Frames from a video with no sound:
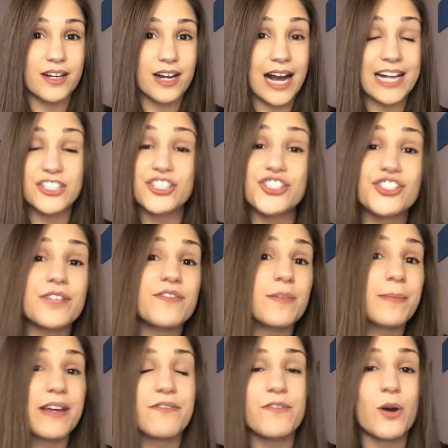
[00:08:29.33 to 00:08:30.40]
I just shifted
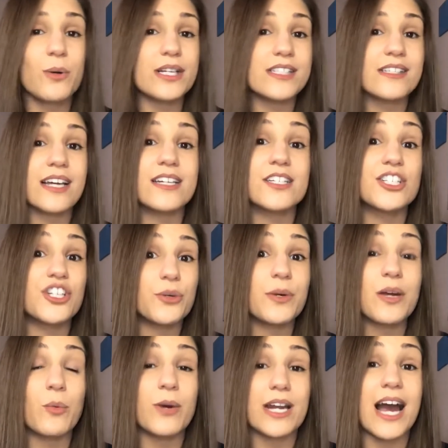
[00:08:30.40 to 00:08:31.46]
my focus on
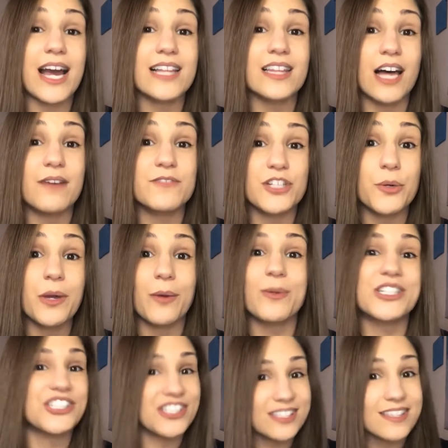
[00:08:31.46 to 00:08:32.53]
doing what I love doing,
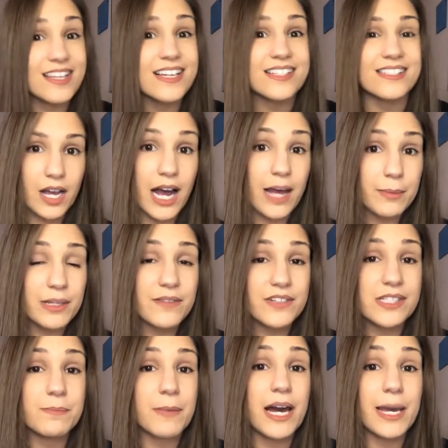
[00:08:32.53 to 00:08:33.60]
which is this. I believe
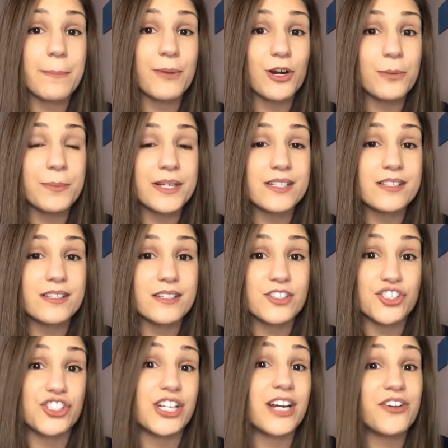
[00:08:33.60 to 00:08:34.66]
it's my purpose to
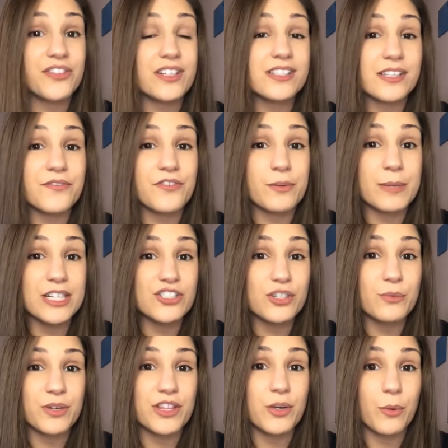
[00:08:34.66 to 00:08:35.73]
share this
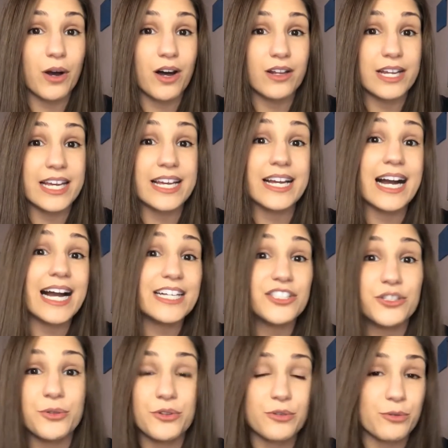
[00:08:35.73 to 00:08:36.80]
information with you all and guide
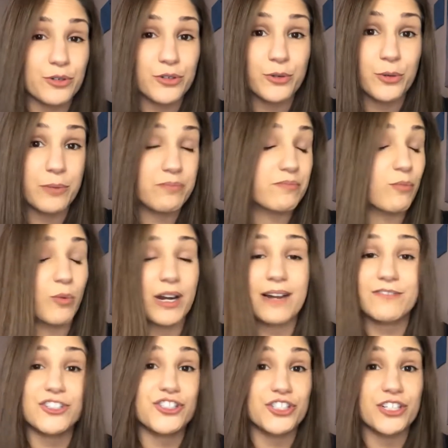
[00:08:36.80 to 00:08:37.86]
you through
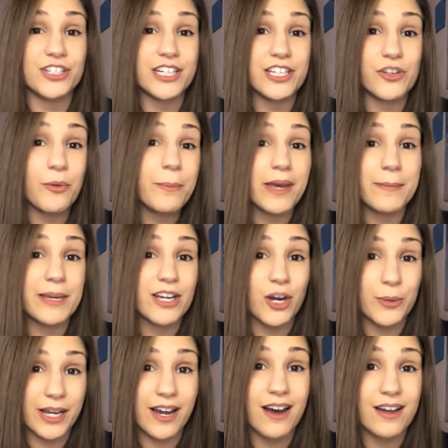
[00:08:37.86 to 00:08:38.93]
whatever journey you may be
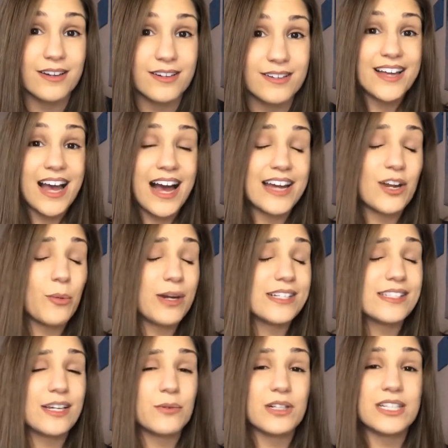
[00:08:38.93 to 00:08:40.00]
going on. I don't want to
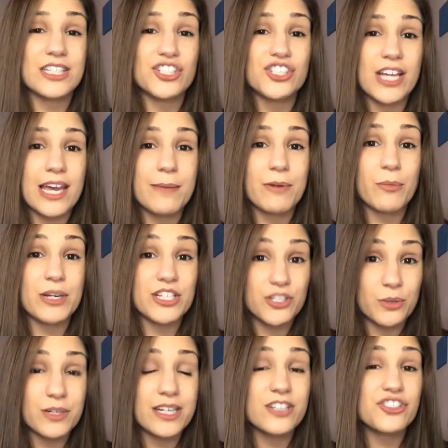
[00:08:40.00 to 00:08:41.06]
sound cliche, but we do
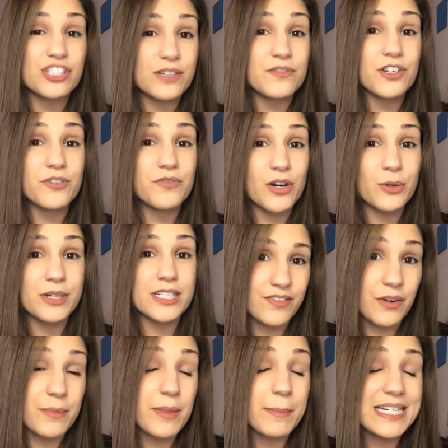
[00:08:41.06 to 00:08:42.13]
need to shift our focus
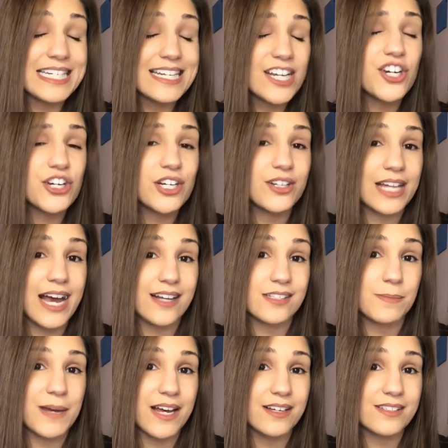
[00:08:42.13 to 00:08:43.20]
from the material
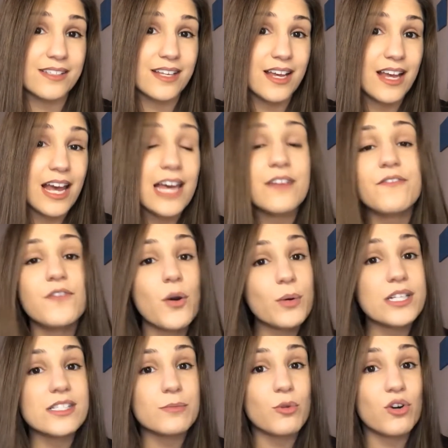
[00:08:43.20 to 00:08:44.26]
aspects and
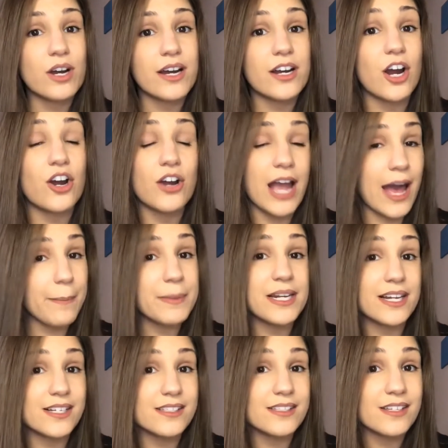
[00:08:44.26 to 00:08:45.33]
focus more on our
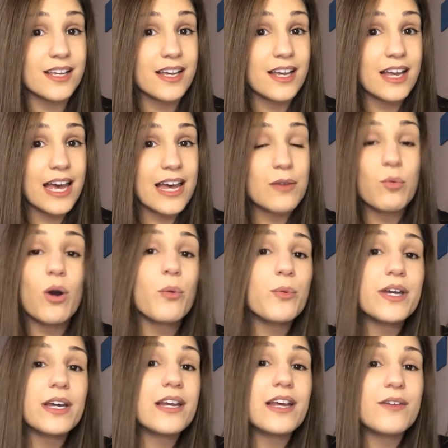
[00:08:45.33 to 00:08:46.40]
happiness and
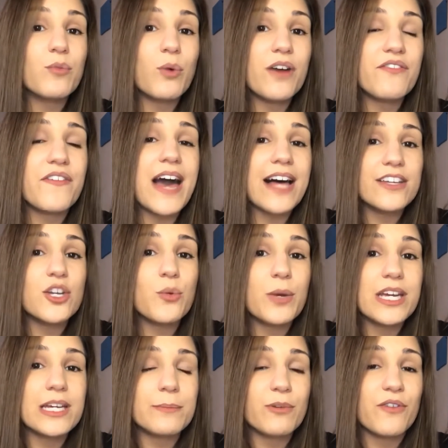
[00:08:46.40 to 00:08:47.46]
what value we
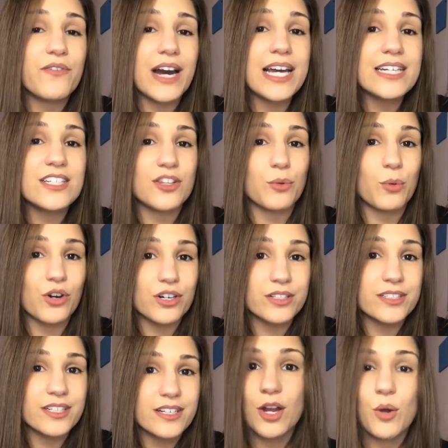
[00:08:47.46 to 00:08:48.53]
can provide to the
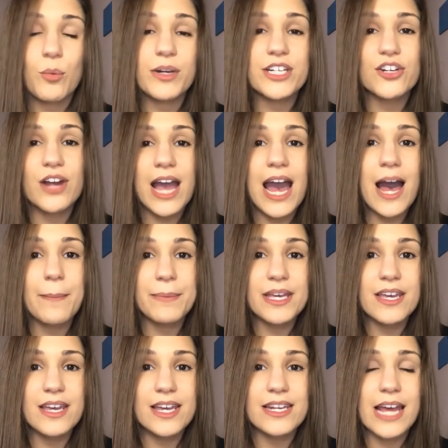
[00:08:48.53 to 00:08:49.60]
world. When you're
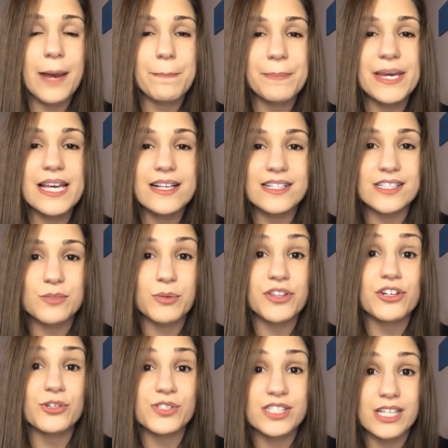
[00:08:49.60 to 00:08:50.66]
happy and at peace with
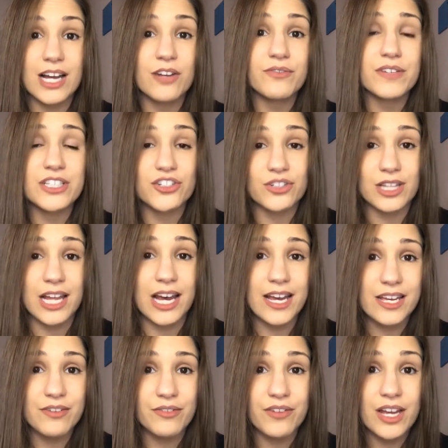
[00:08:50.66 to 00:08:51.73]
yourself and your
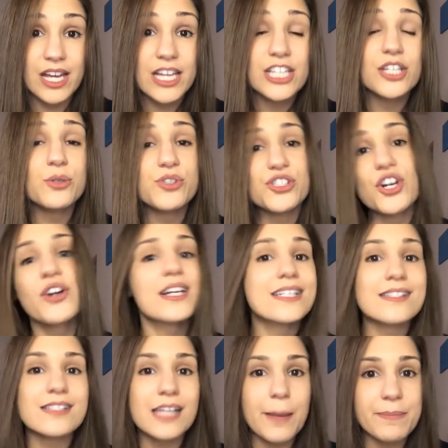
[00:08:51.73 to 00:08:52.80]
life, you start
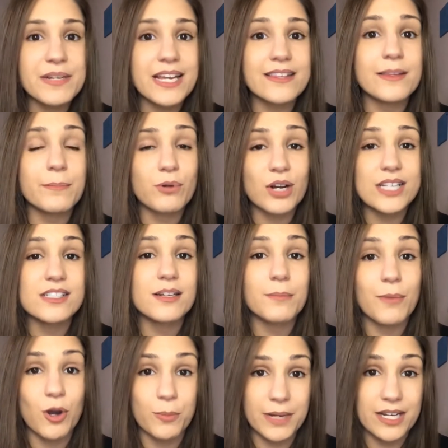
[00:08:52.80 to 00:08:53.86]
accepting the present
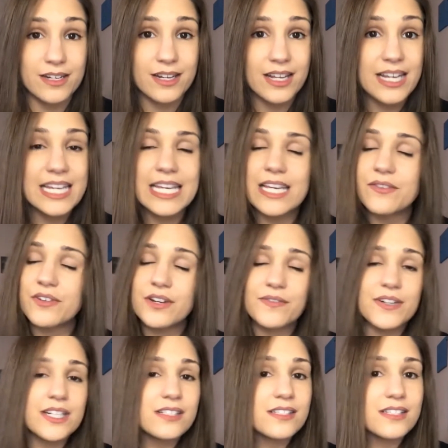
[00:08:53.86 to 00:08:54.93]
moment, even if
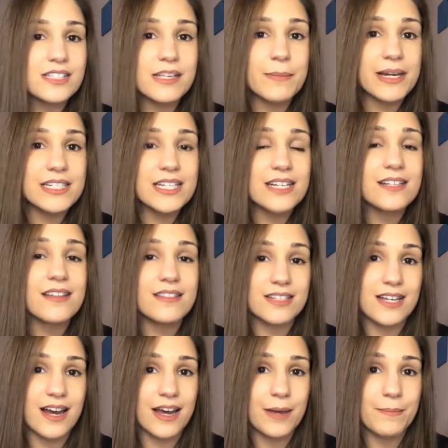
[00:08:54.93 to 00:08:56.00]
it doesn't seem ideal at the
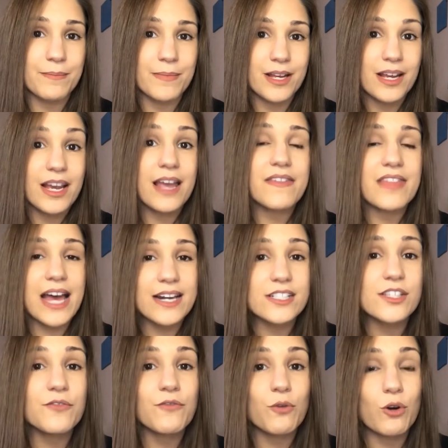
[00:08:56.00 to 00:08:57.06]
time. And that is
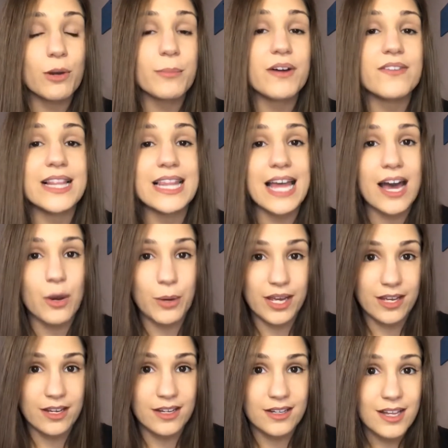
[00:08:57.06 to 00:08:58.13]
a form of
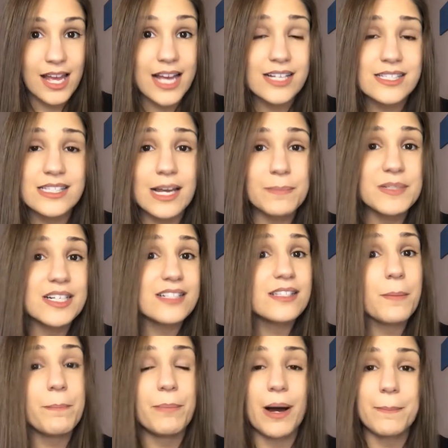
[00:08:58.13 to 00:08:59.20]
allowing. Accept it as a
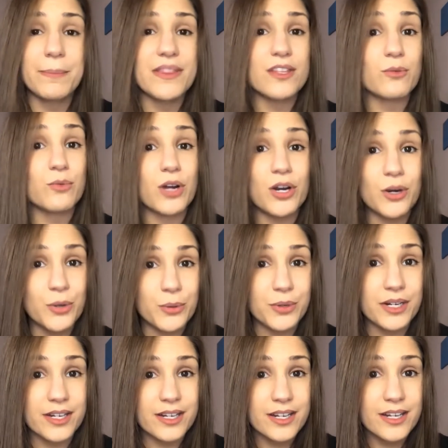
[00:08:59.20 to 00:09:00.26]
bump in the
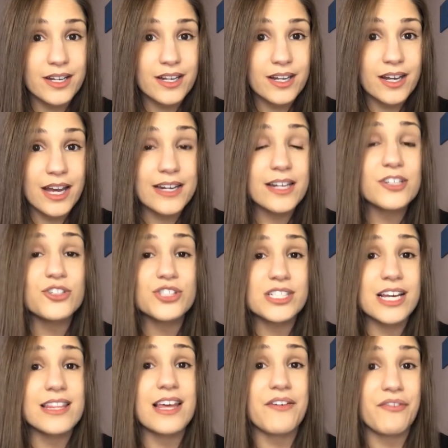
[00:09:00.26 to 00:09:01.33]
road and
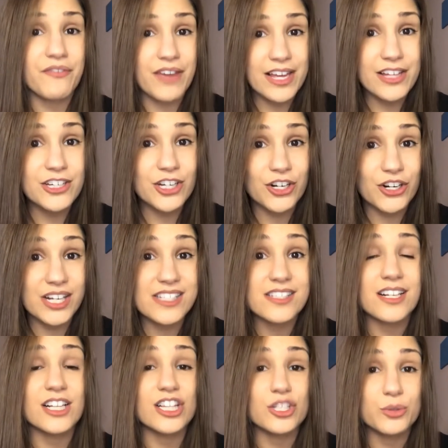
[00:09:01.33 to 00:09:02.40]
understand that failure is an
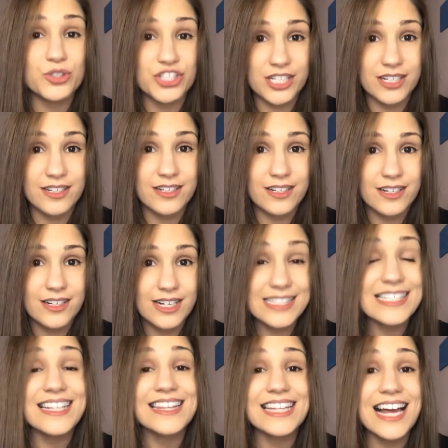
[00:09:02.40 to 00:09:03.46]
illusion. It's
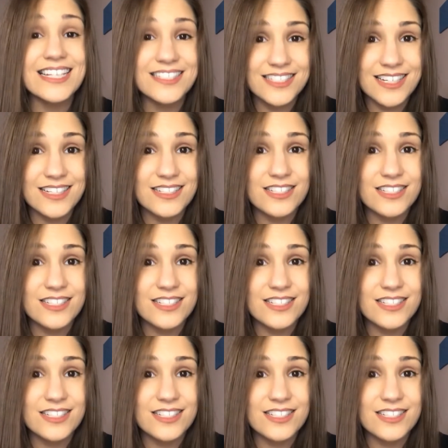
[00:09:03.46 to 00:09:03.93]
a lesson.